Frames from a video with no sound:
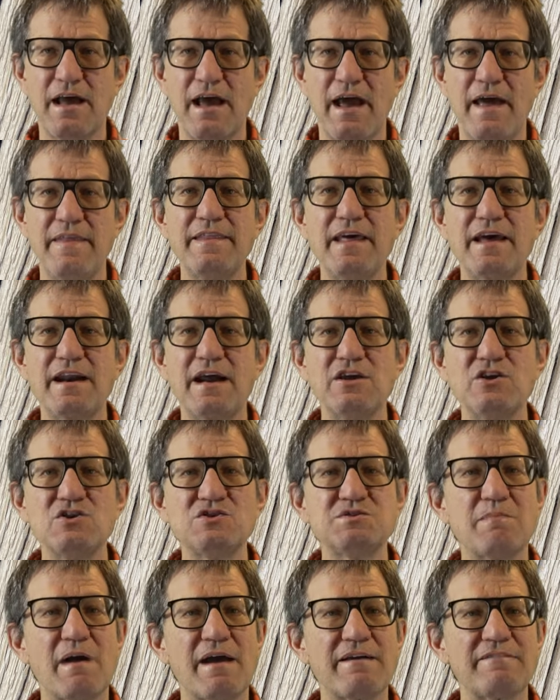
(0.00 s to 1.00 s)
and then I
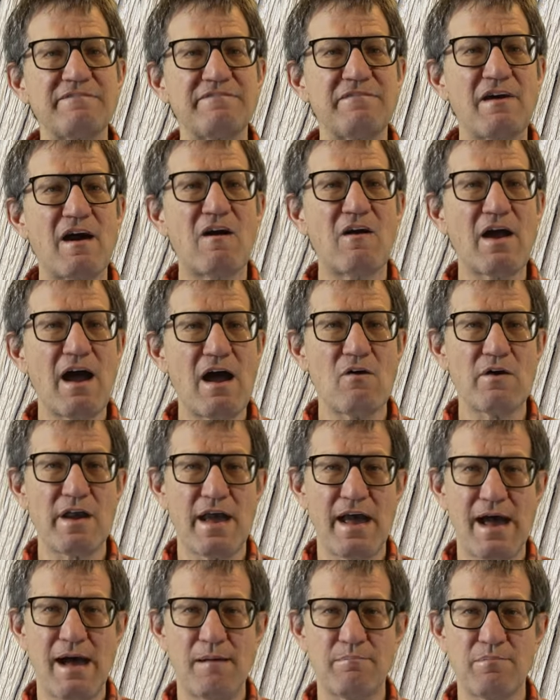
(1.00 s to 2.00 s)
use my Far Out
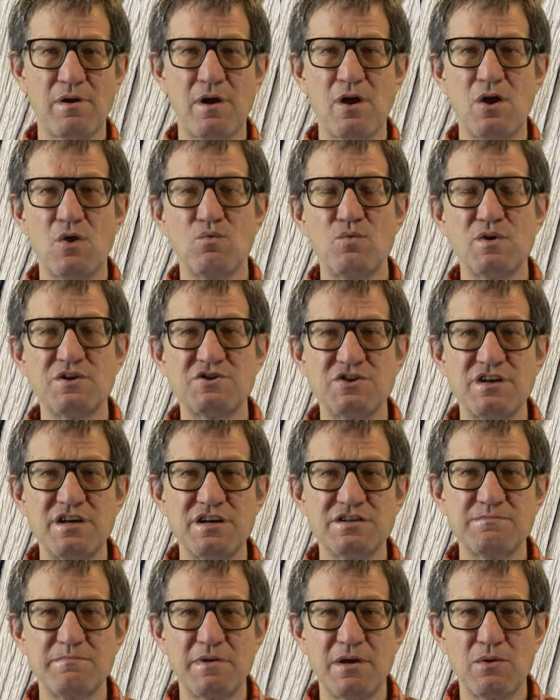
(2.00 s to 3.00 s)
app, which
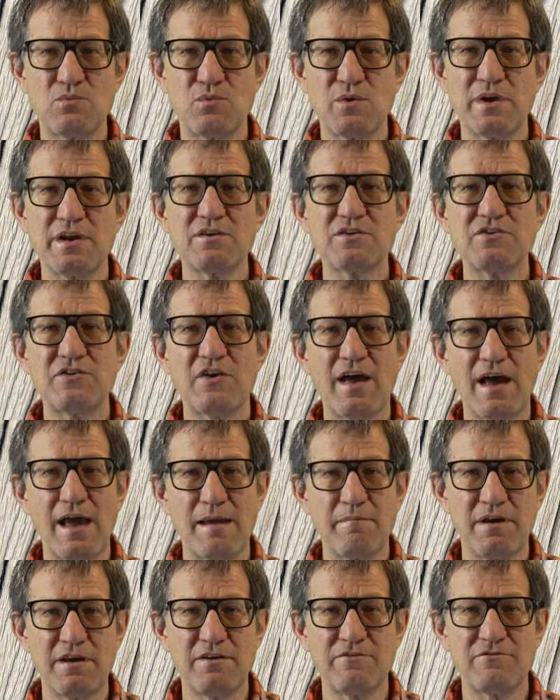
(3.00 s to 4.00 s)
gives me
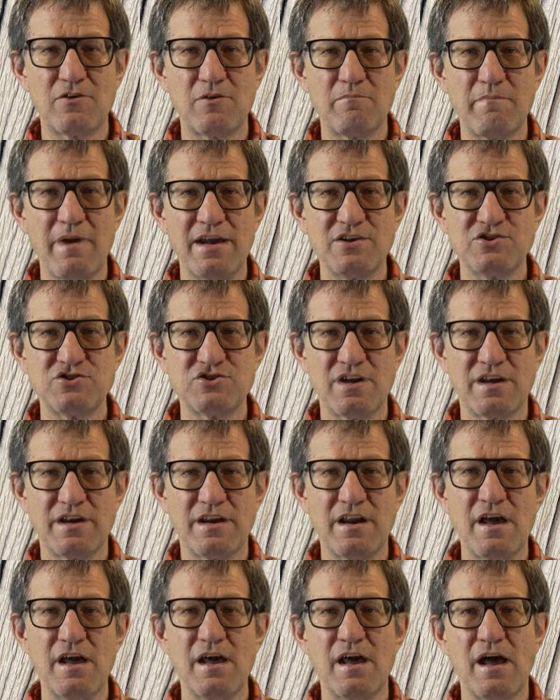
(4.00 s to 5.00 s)
real-time
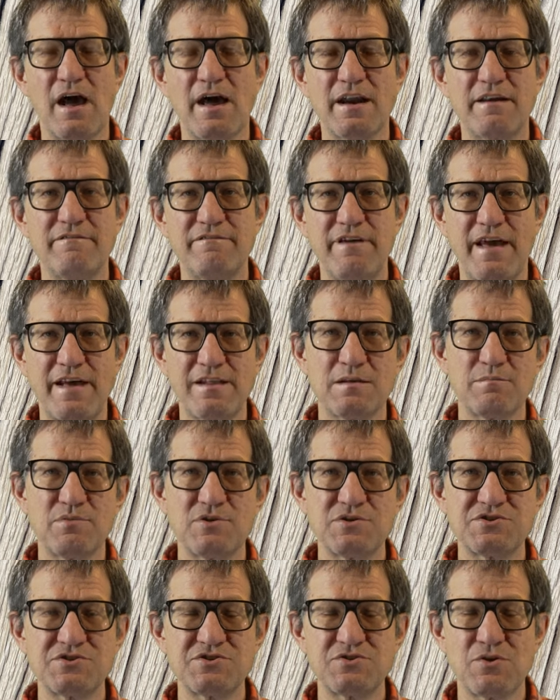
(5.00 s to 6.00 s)
information on
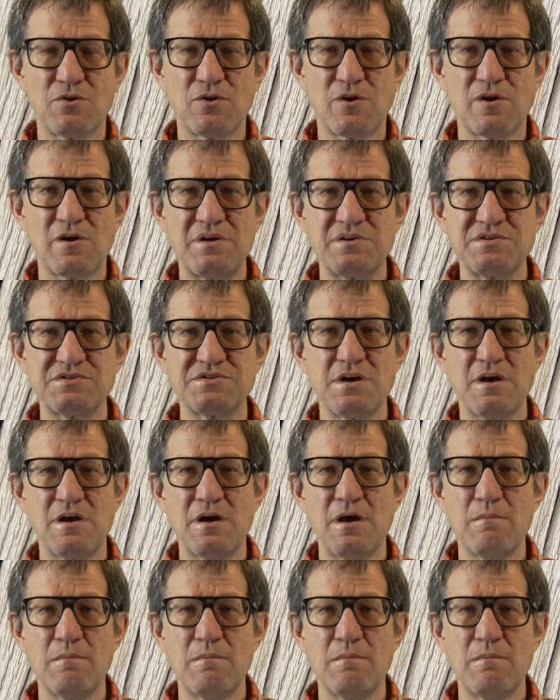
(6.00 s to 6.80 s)
available stores,